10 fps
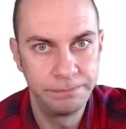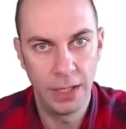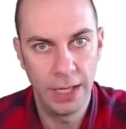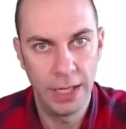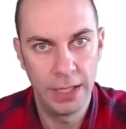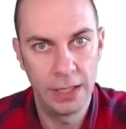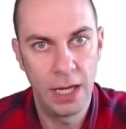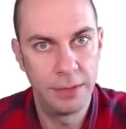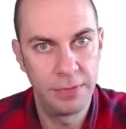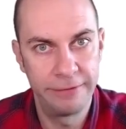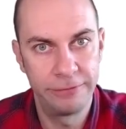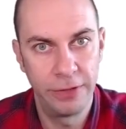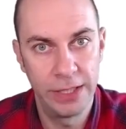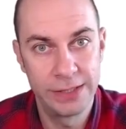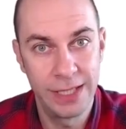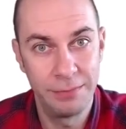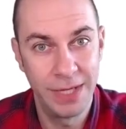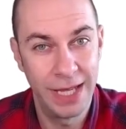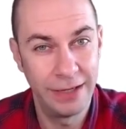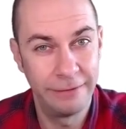And my friends, I'm
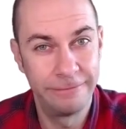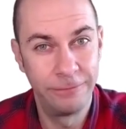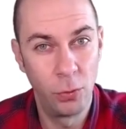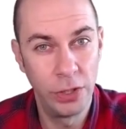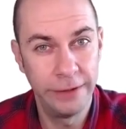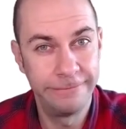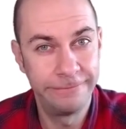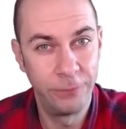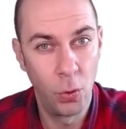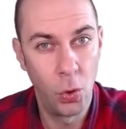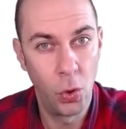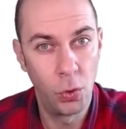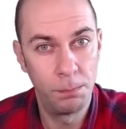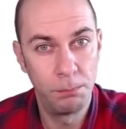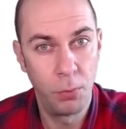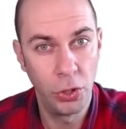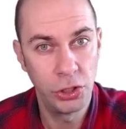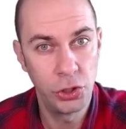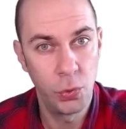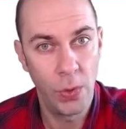getting
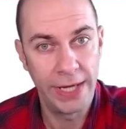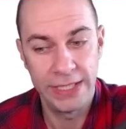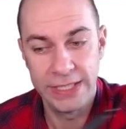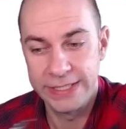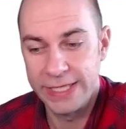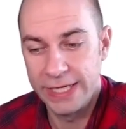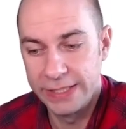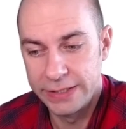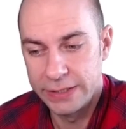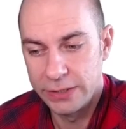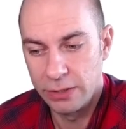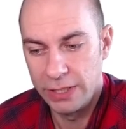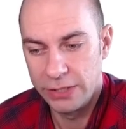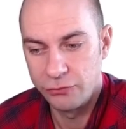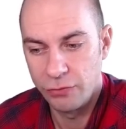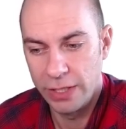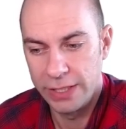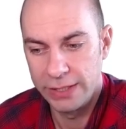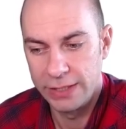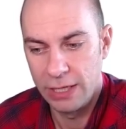44.26. So let's write
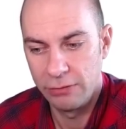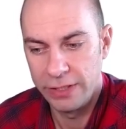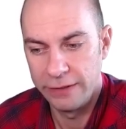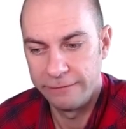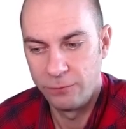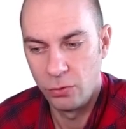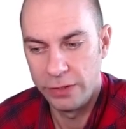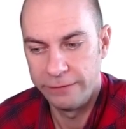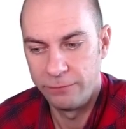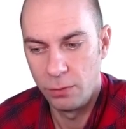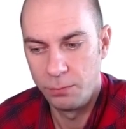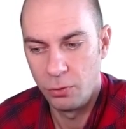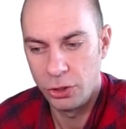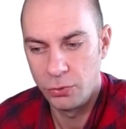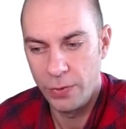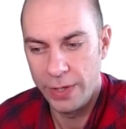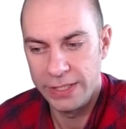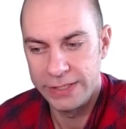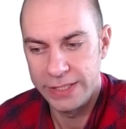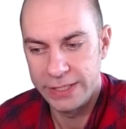that down here,
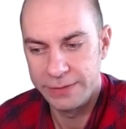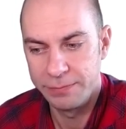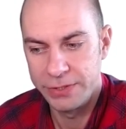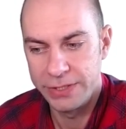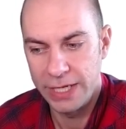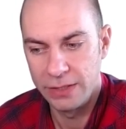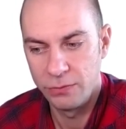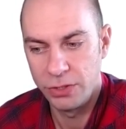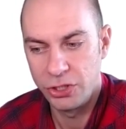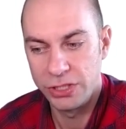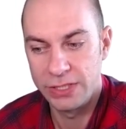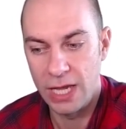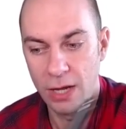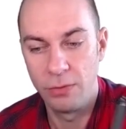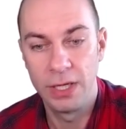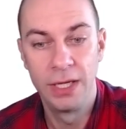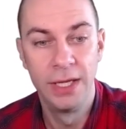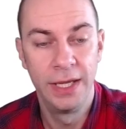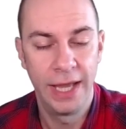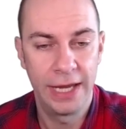44.26%, which is our
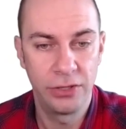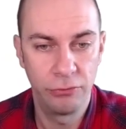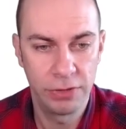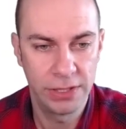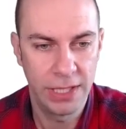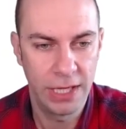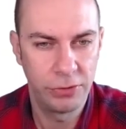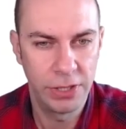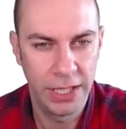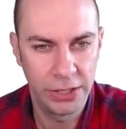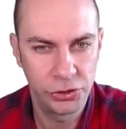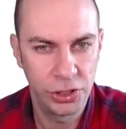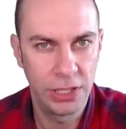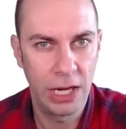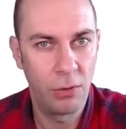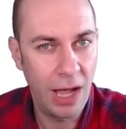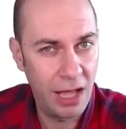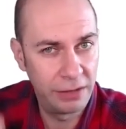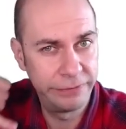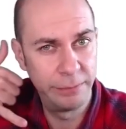accurate calculation. Now,
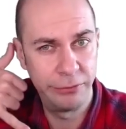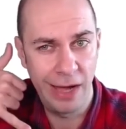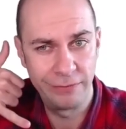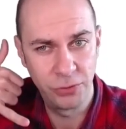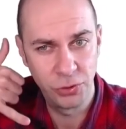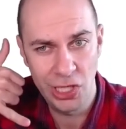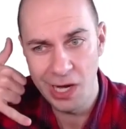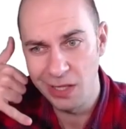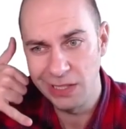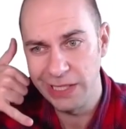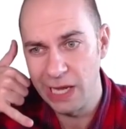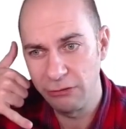Alpha Bravo Charlie,